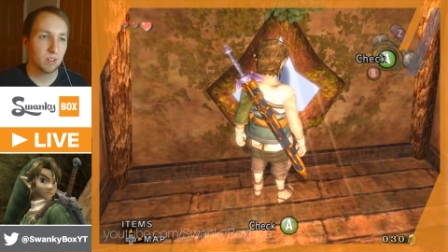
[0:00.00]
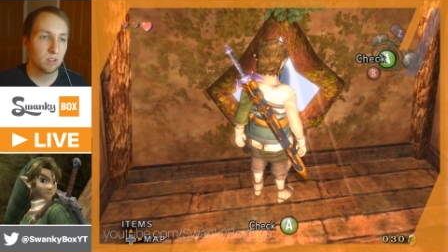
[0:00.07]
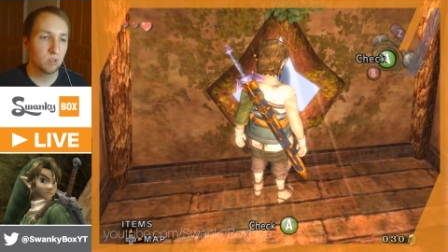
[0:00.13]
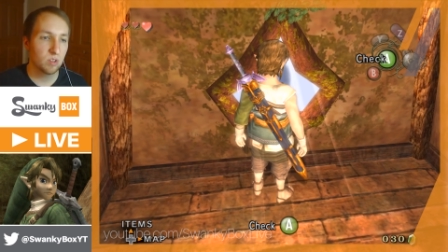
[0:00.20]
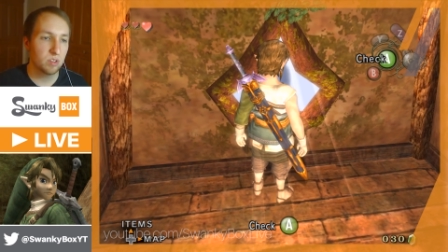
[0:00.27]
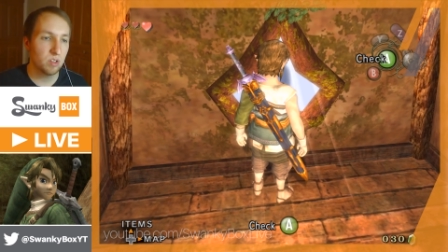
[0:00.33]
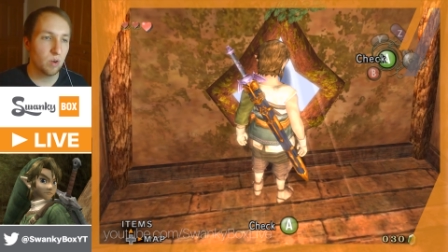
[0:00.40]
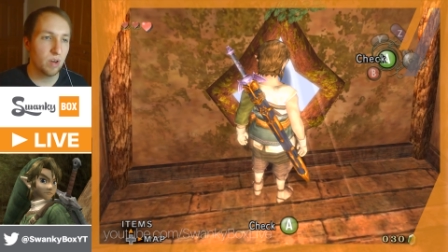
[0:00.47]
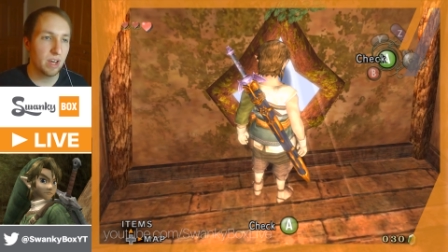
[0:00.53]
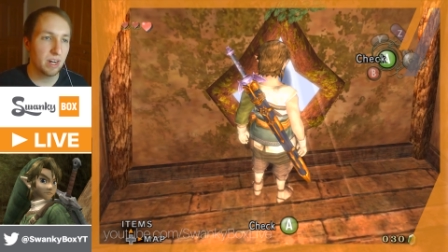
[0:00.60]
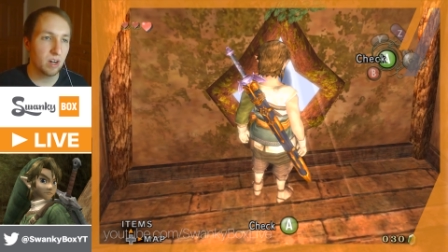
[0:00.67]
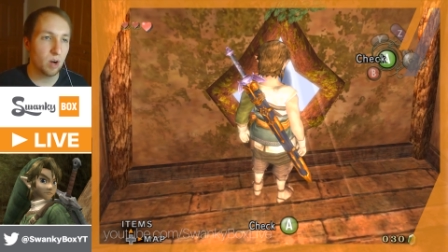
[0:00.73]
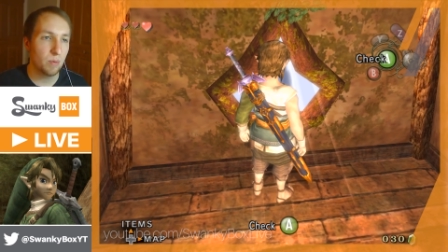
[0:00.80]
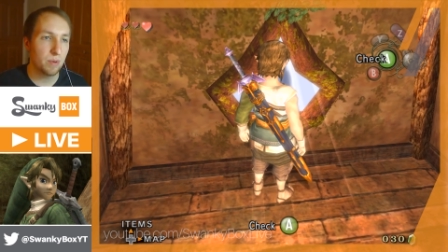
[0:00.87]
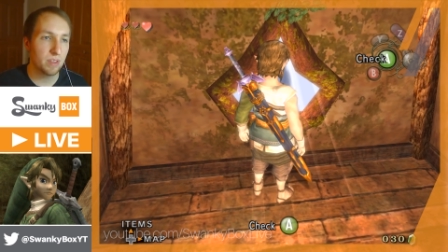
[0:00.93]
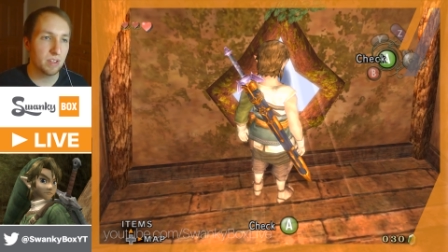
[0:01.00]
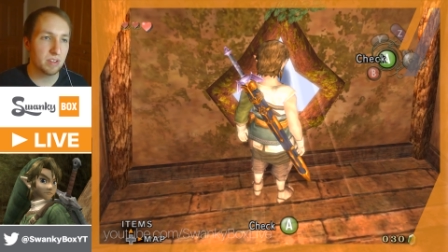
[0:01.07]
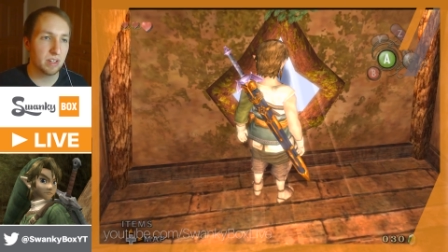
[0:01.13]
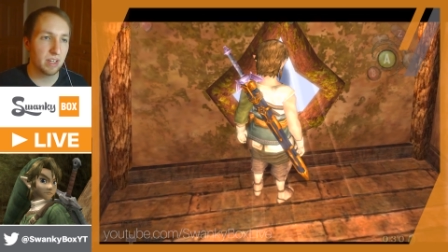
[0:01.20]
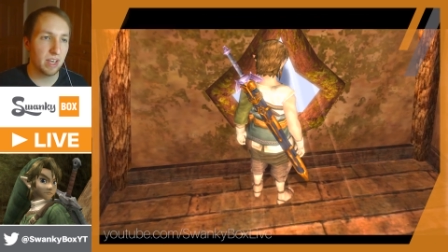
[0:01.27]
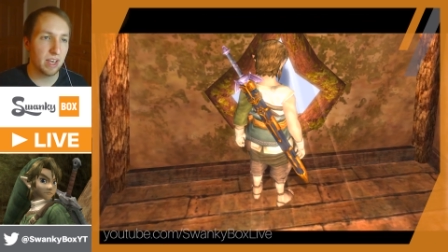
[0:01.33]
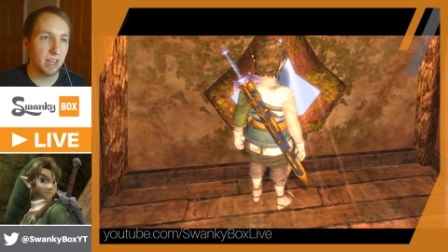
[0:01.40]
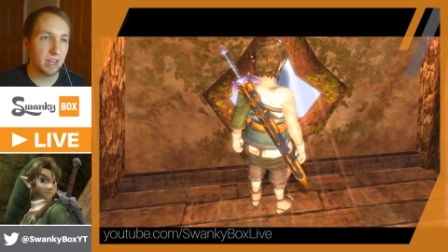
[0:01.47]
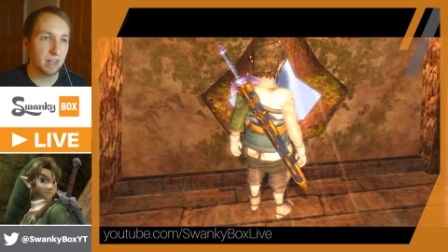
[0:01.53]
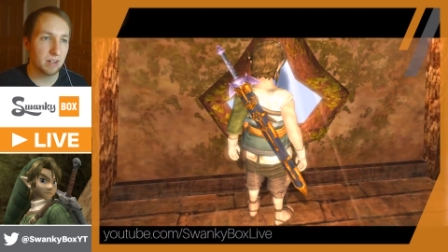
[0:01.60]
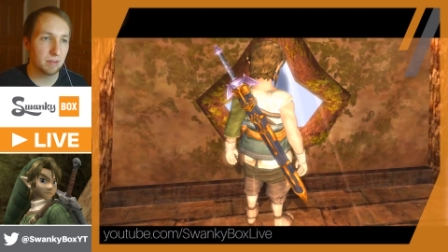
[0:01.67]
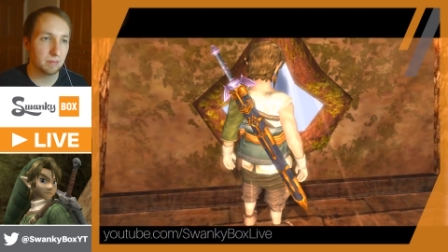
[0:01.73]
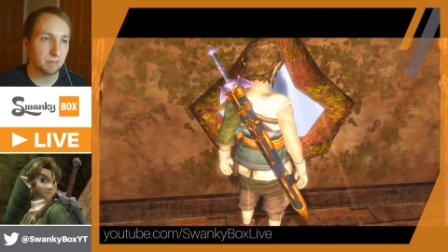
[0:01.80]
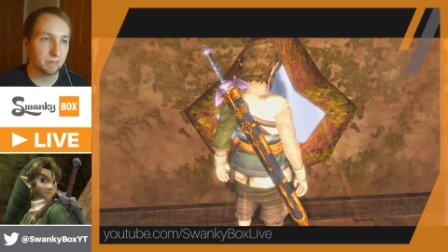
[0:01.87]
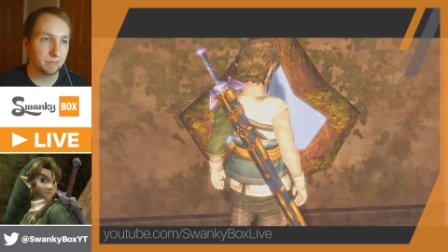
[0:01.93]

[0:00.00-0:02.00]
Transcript: So let's go ahead and open this again.